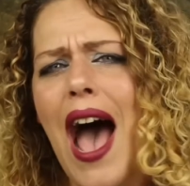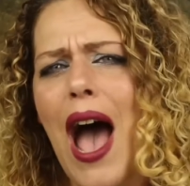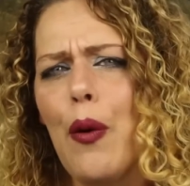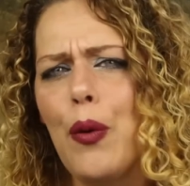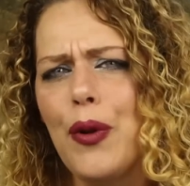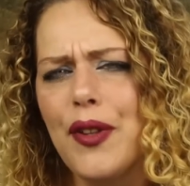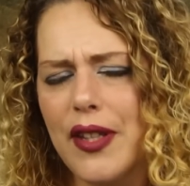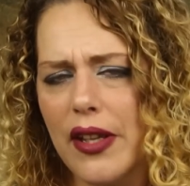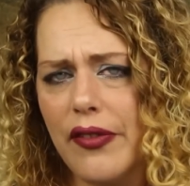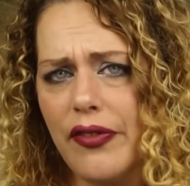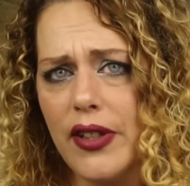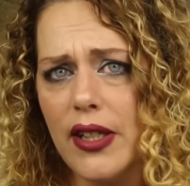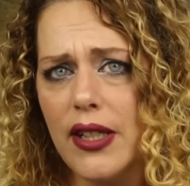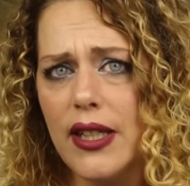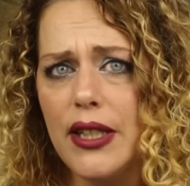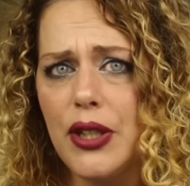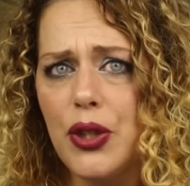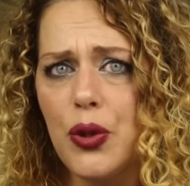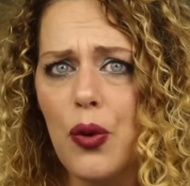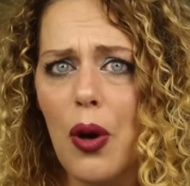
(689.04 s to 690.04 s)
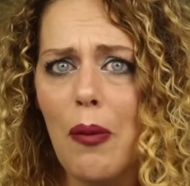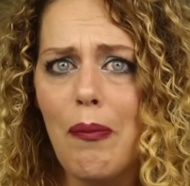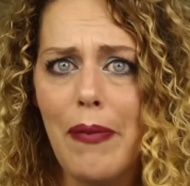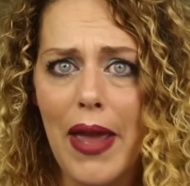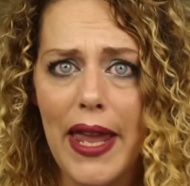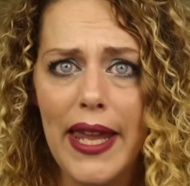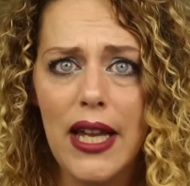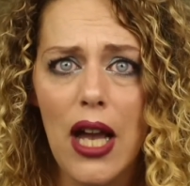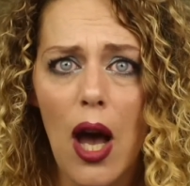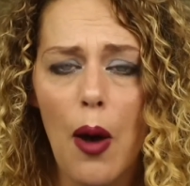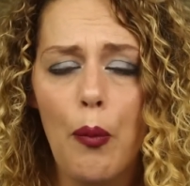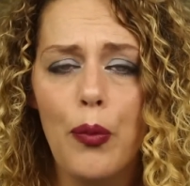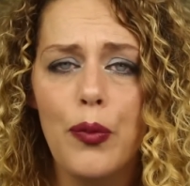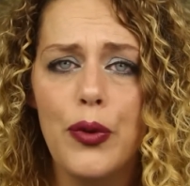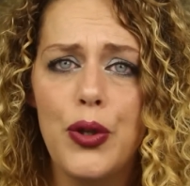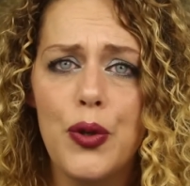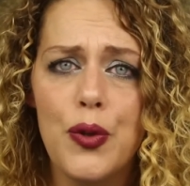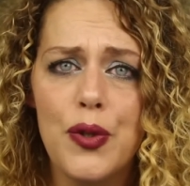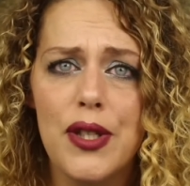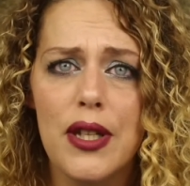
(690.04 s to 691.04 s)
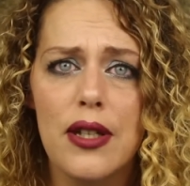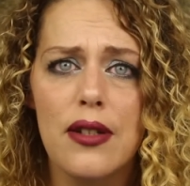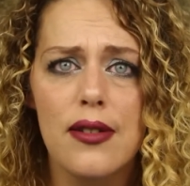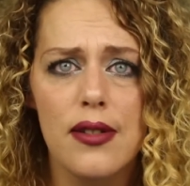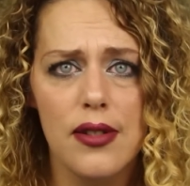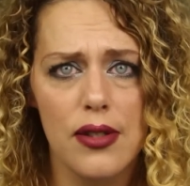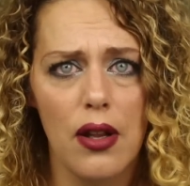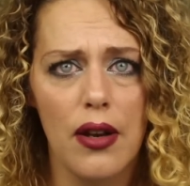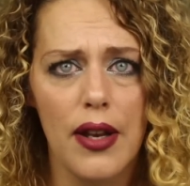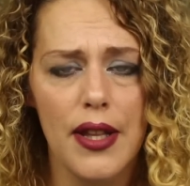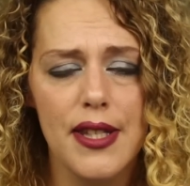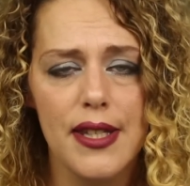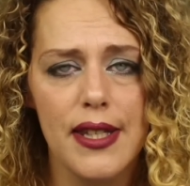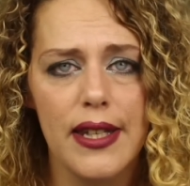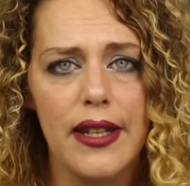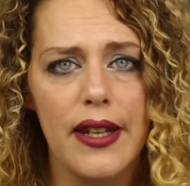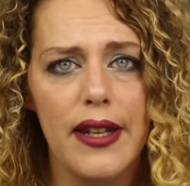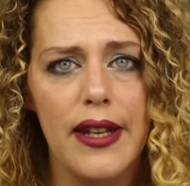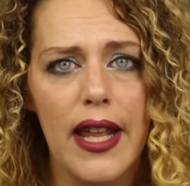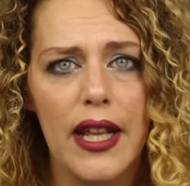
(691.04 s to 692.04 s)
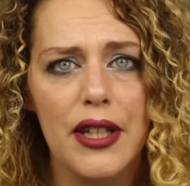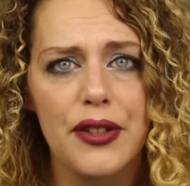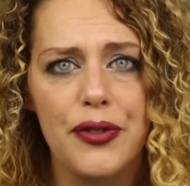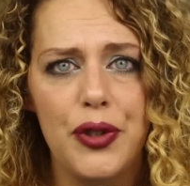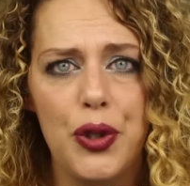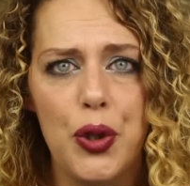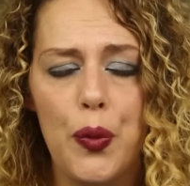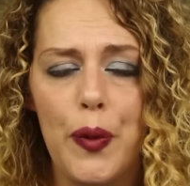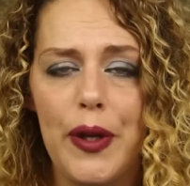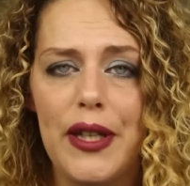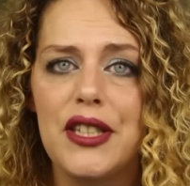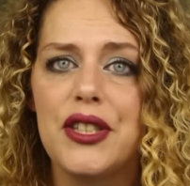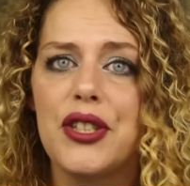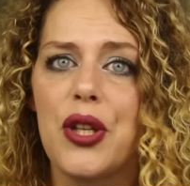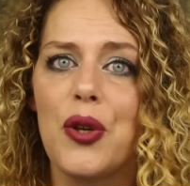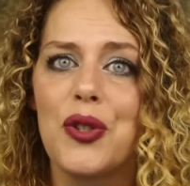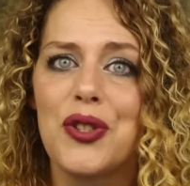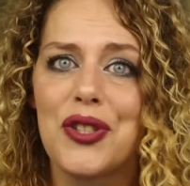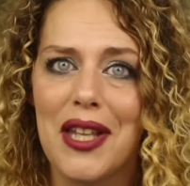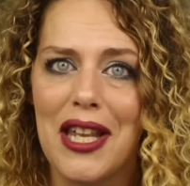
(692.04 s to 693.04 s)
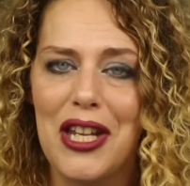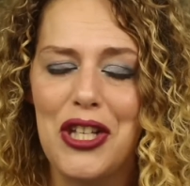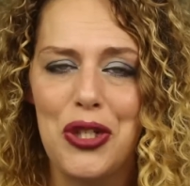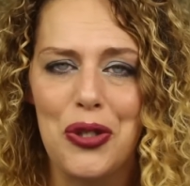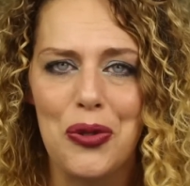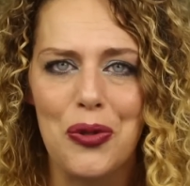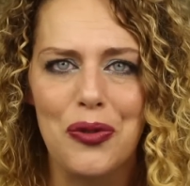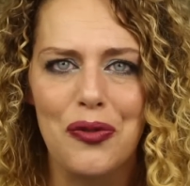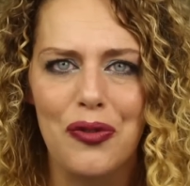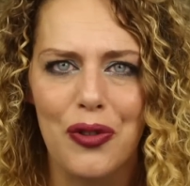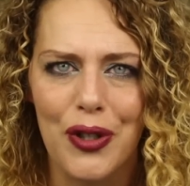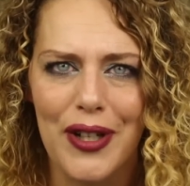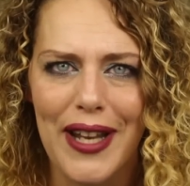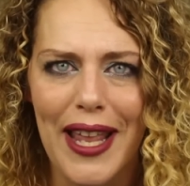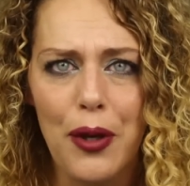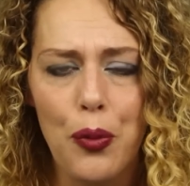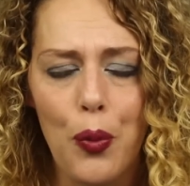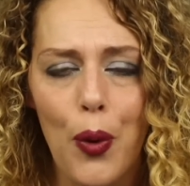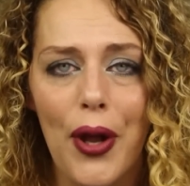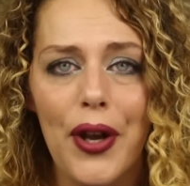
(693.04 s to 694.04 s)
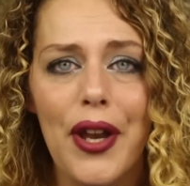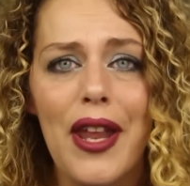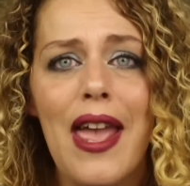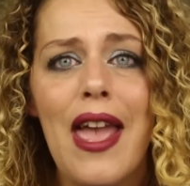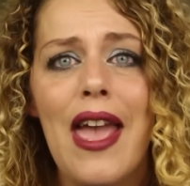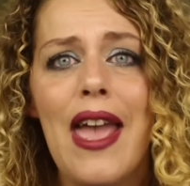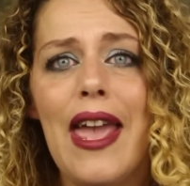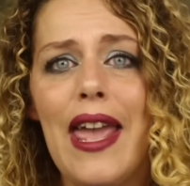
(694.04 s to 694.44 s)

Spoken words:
I will definitely do a makeup using the solids in the next few weeks, so stay tuned for that one.